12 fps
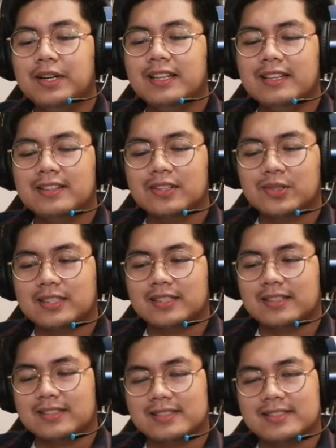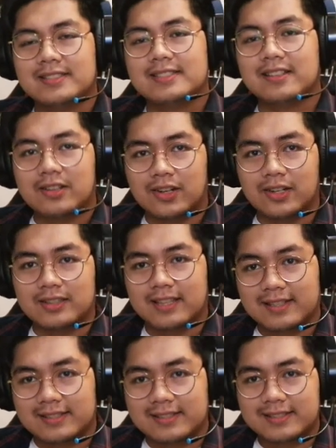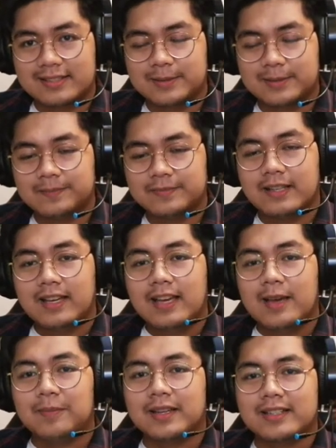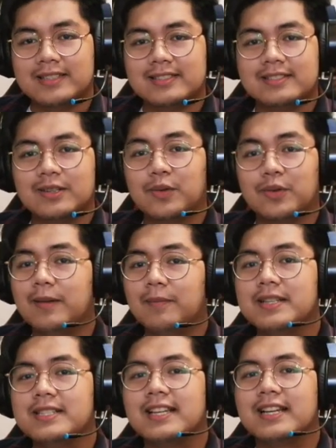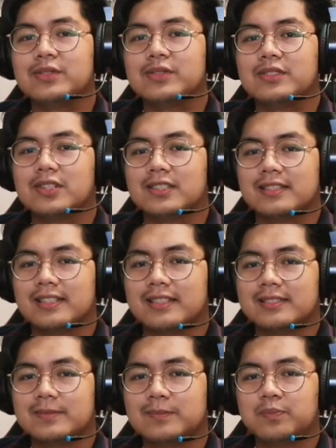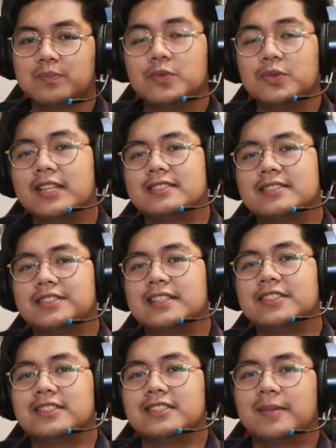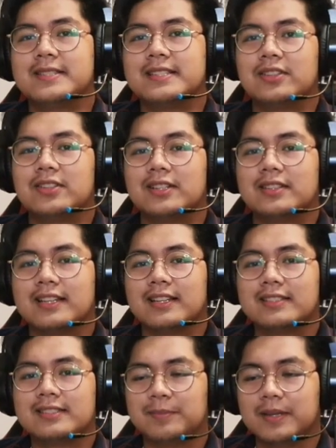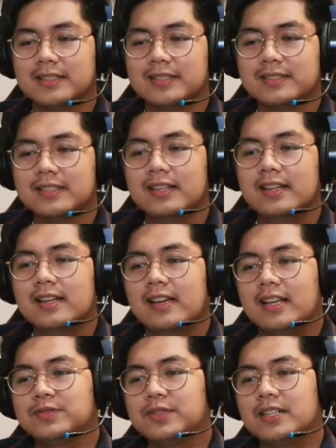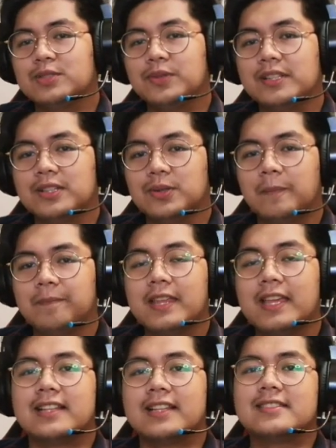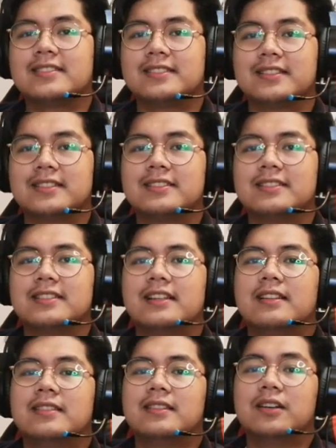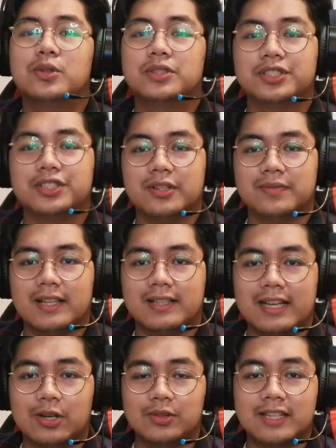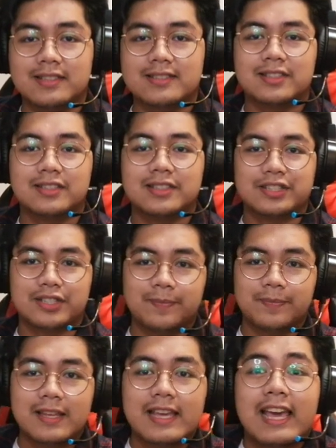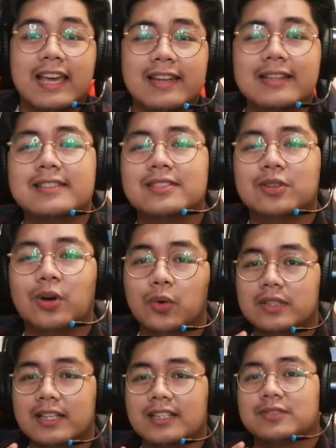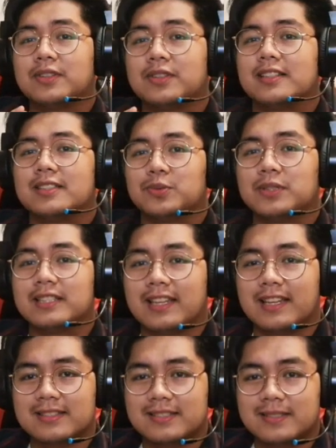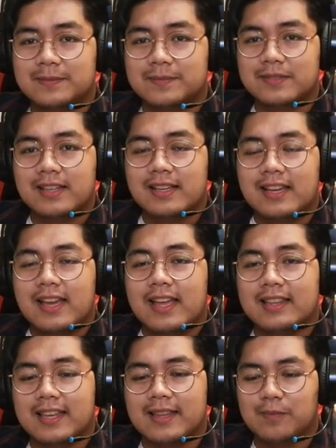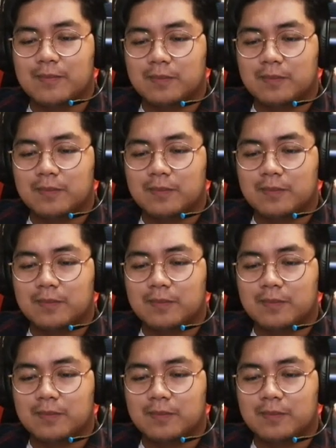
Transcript: thing to note here is context. Because we're missing out context. We as the readers are missing out context because as far as we know, that's just the culture of that town, that's tradition, and that's only as far as we'll get. And then